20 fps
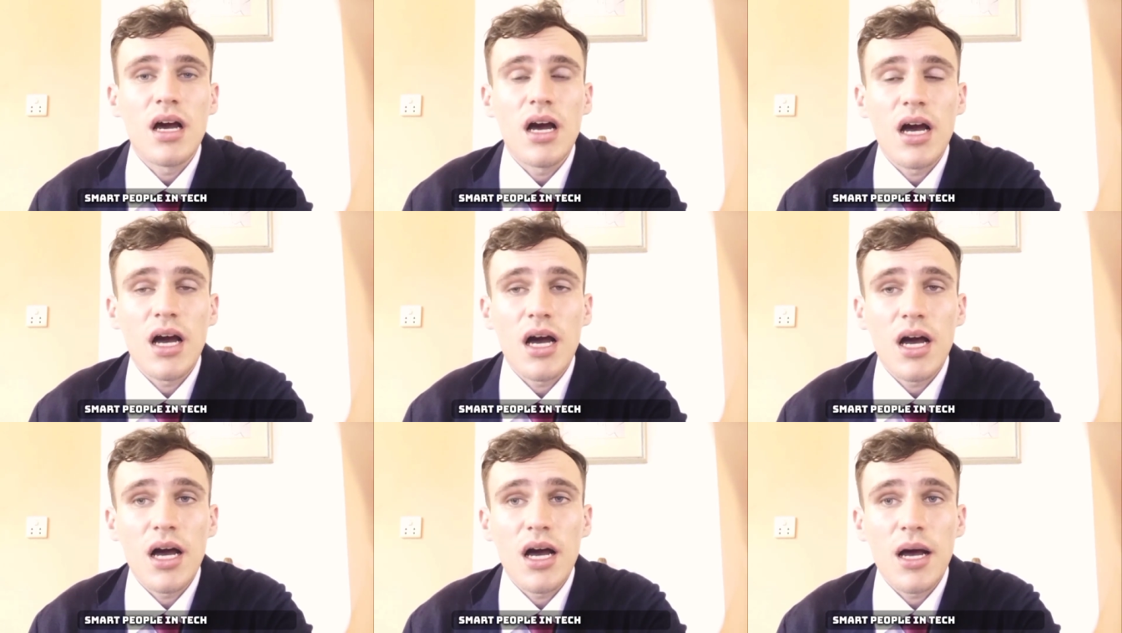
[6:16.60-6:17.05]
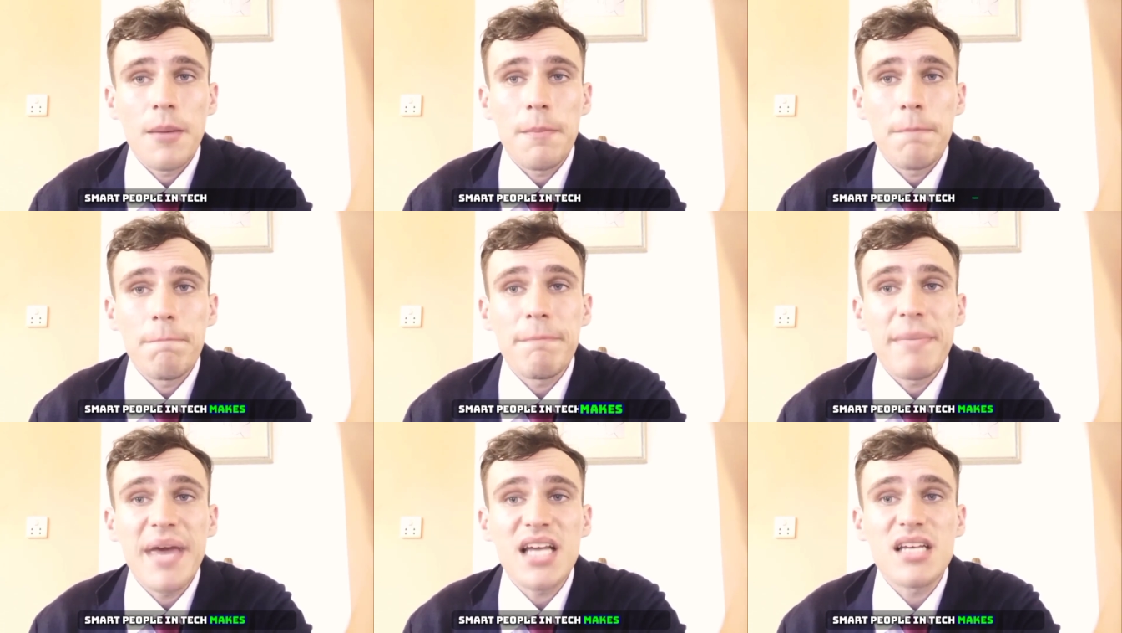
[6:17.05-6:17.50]
uh,
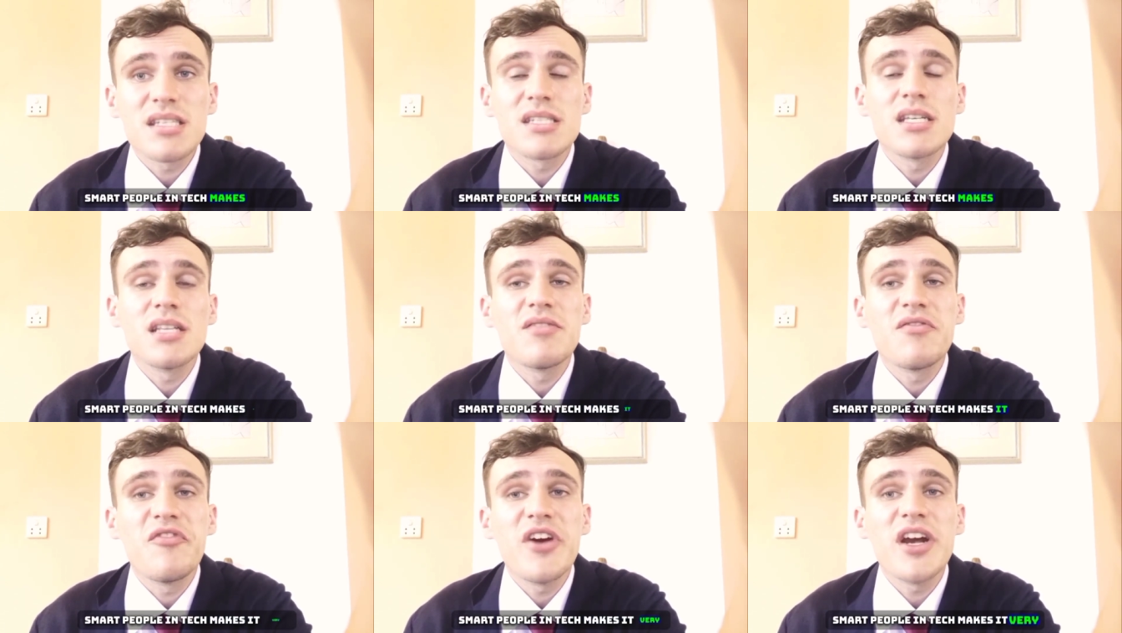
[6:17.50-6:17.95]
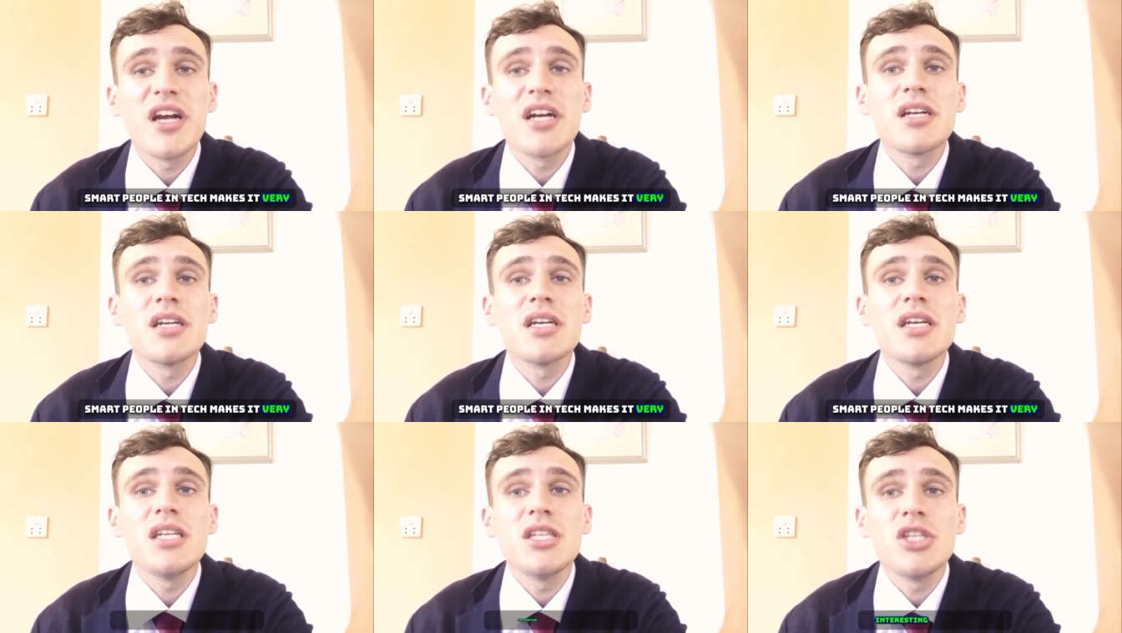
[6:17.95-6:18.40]
makes it
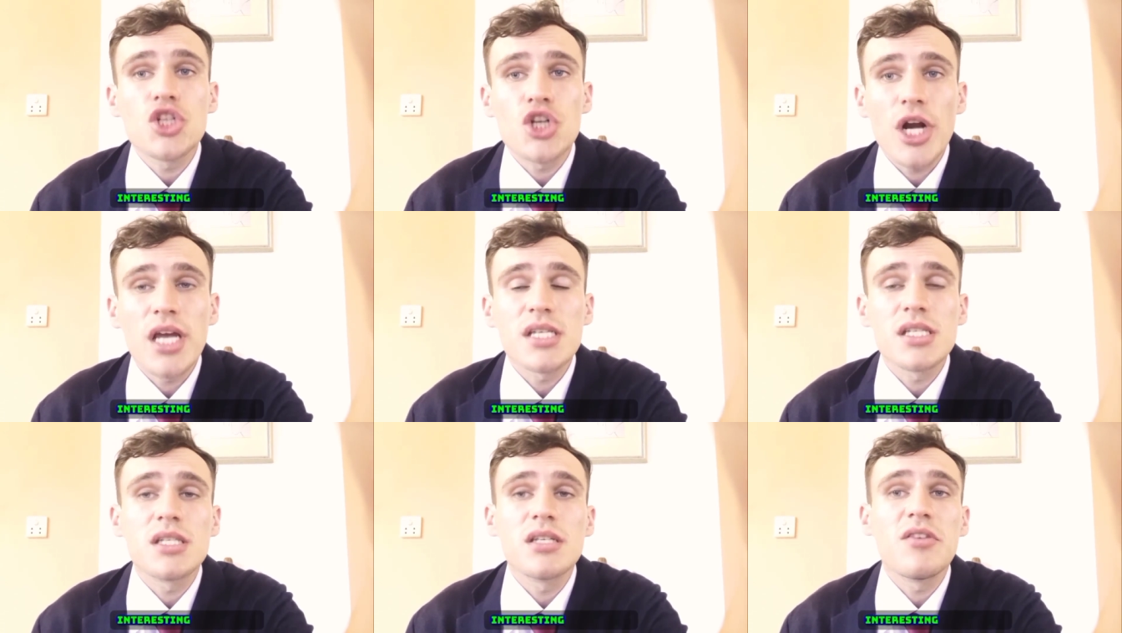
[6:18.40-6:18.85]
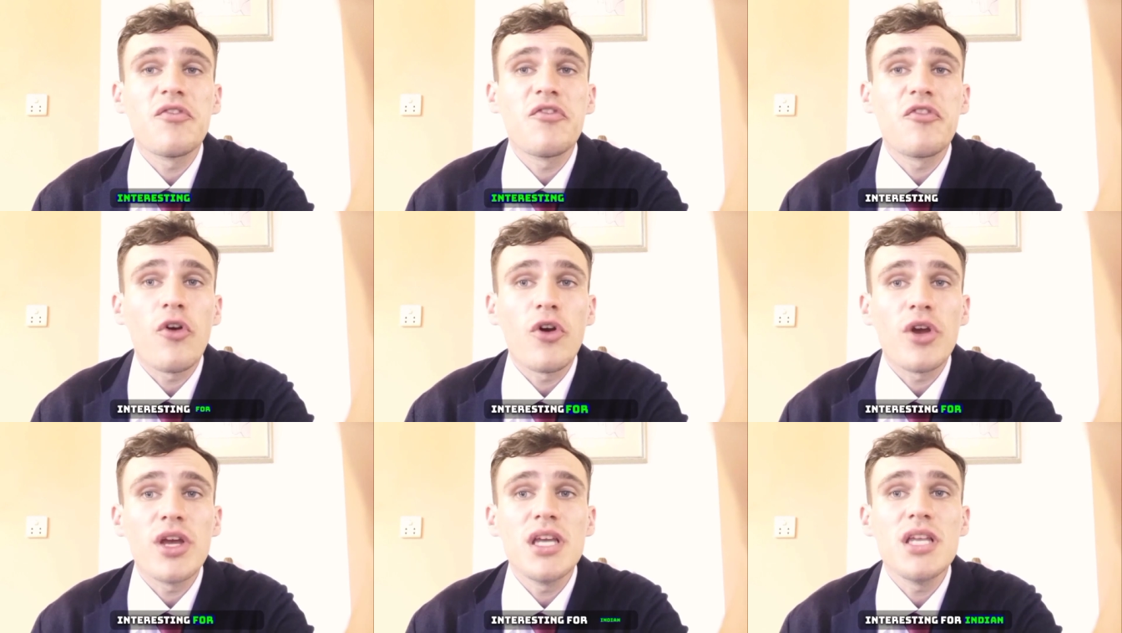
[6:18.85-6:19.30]
very interesting
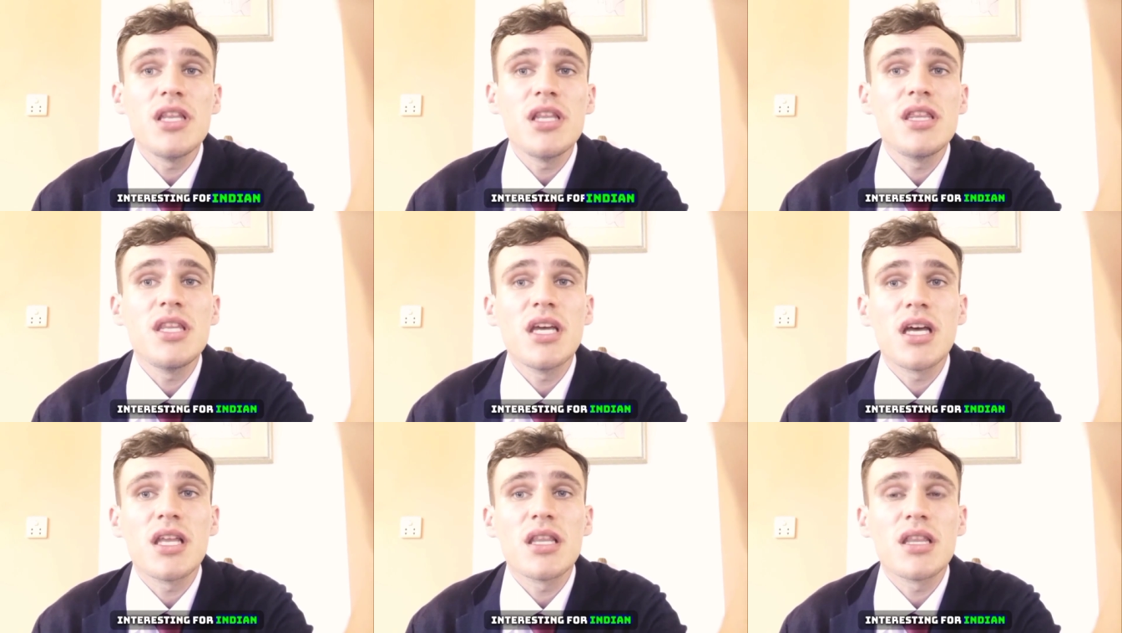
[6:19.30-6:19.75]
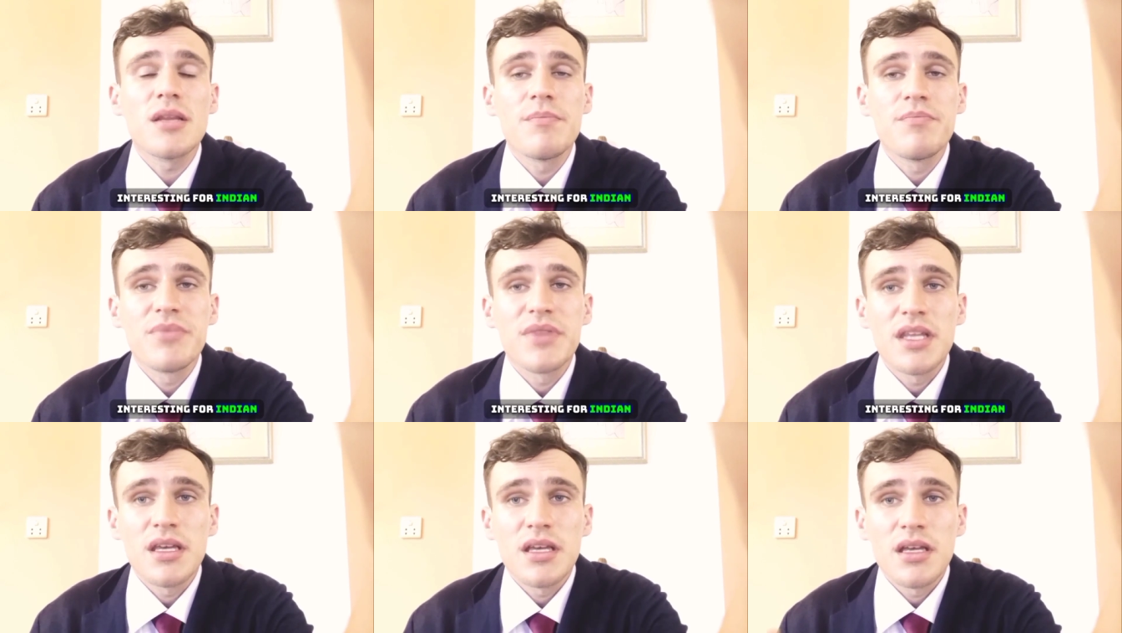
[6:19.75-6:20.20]
for Indian
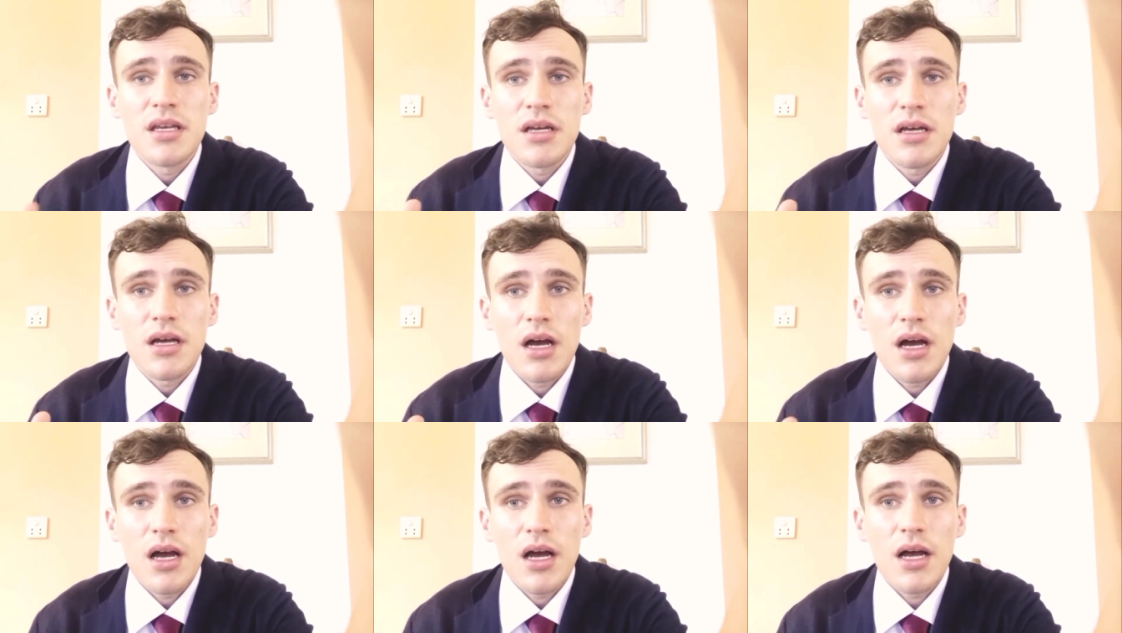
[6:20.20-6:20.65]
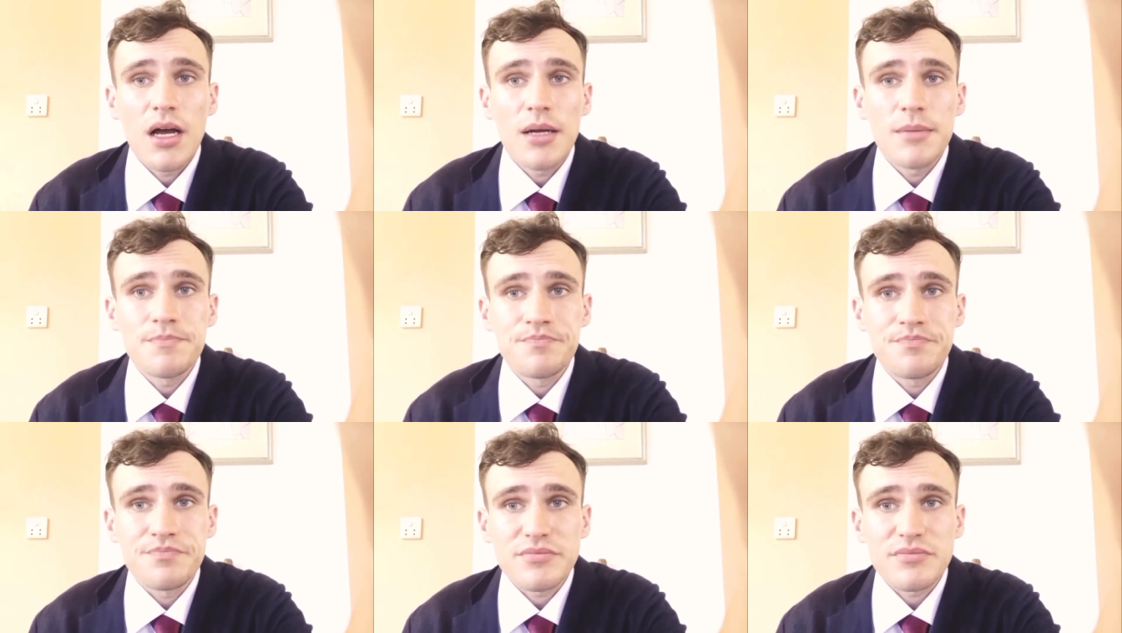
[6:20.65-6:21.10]

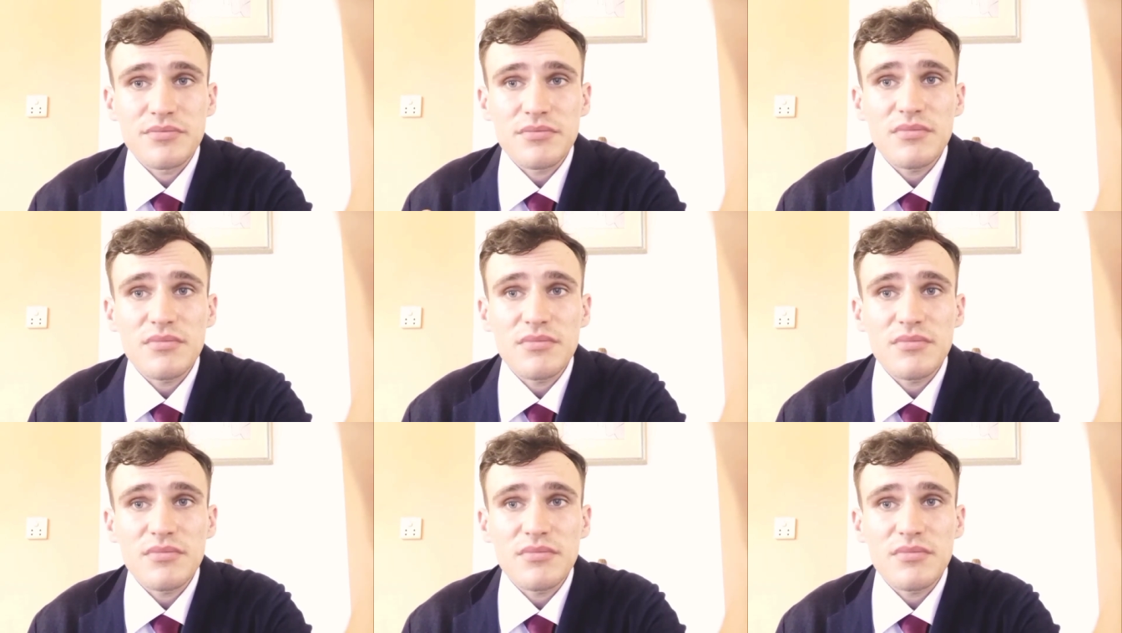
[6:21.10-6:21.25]
um,